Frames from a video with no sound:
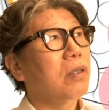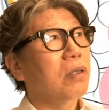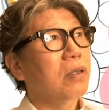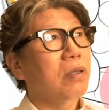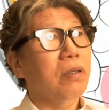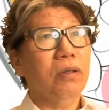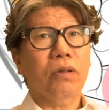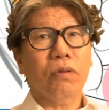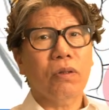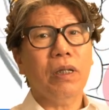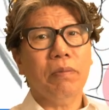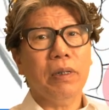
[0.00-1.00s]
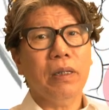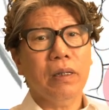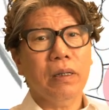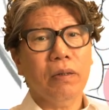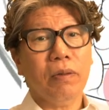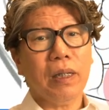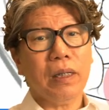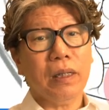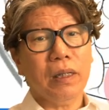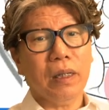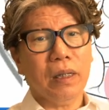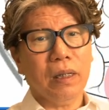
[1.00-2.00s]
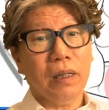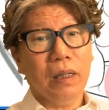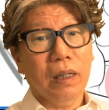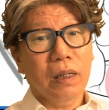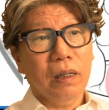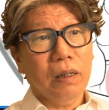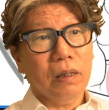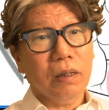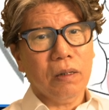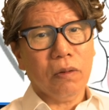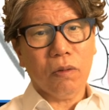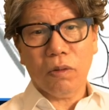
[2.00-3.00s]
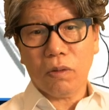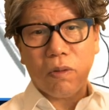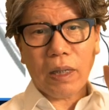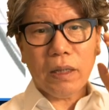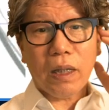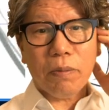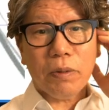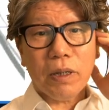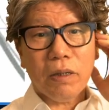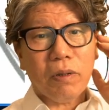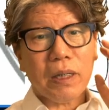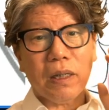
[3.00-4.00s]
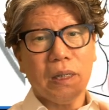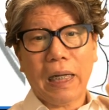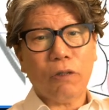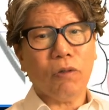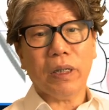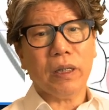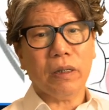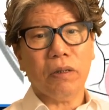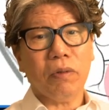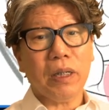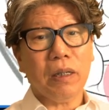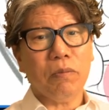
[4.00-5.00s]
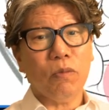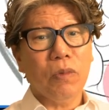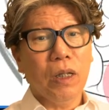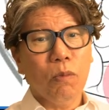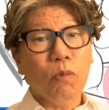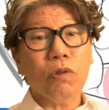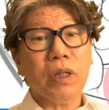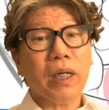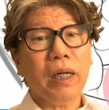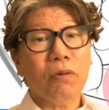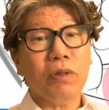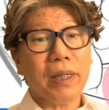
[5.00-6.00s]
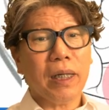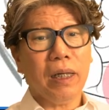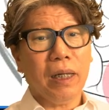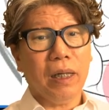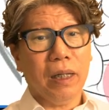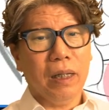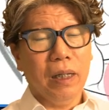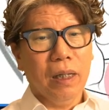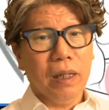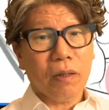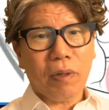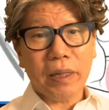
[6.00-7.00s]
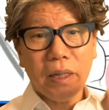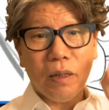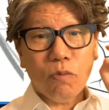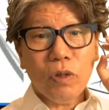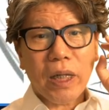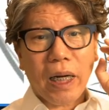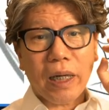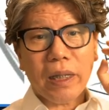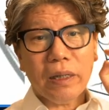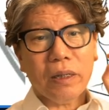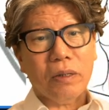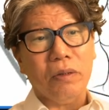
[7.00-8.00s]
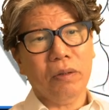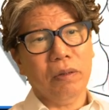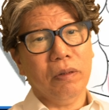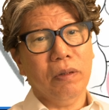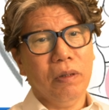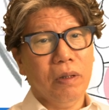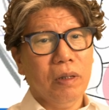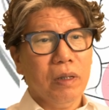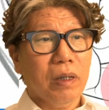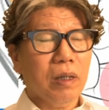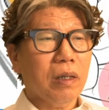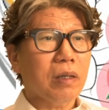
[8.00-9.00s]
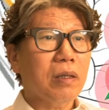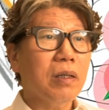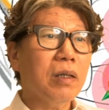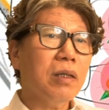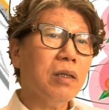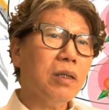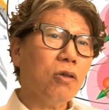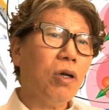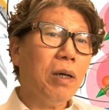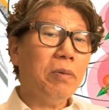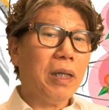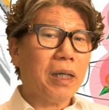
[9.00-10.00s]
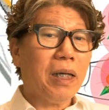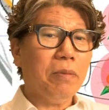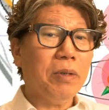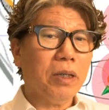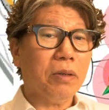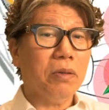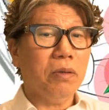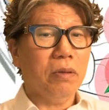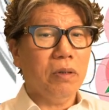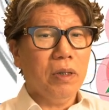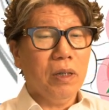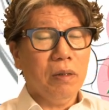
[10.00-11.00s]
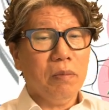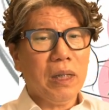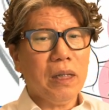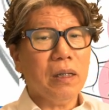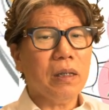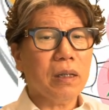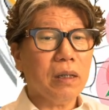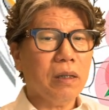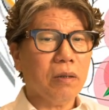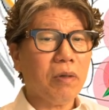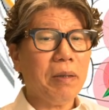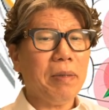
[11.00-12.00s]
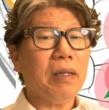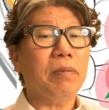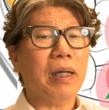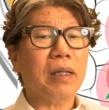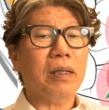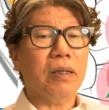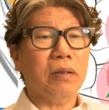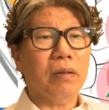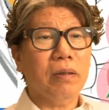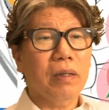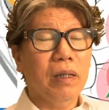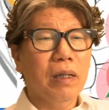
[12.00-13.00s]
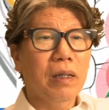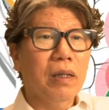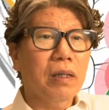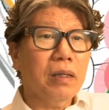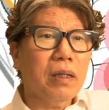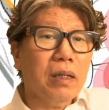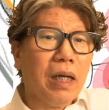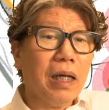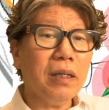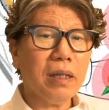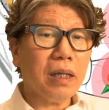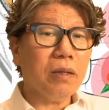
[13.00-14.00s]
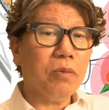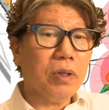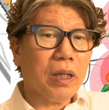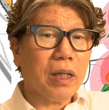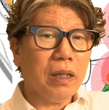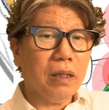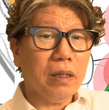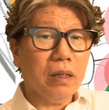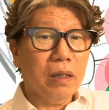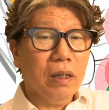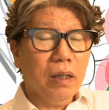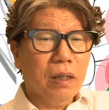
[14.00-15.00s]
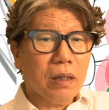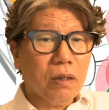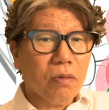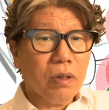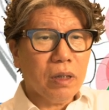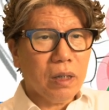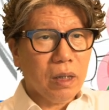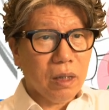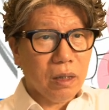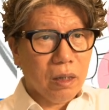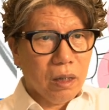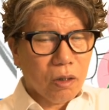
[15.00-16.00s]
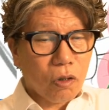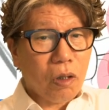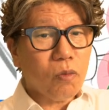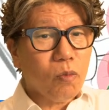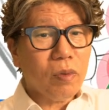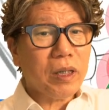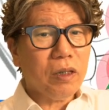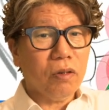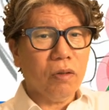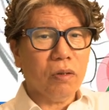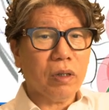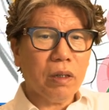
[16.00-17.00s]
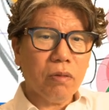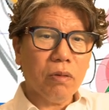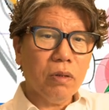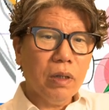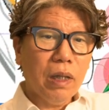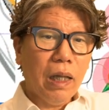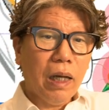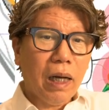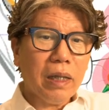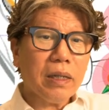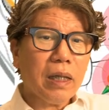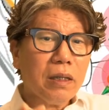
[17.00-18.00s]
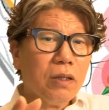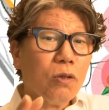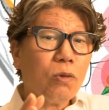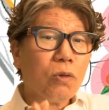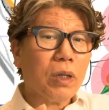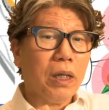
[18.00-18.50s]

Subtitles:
patients who suffered from joint pain saw rapid improvement with twin block therapy. By preventing chewing, it prevents strain on the joints. Therefore, I have often seen treatments that disrupt the occlusion. However, since a traditional Korean medicine doctor is not a dentist, he cannot adjust the occlusion. Instead, he employs a wise approach.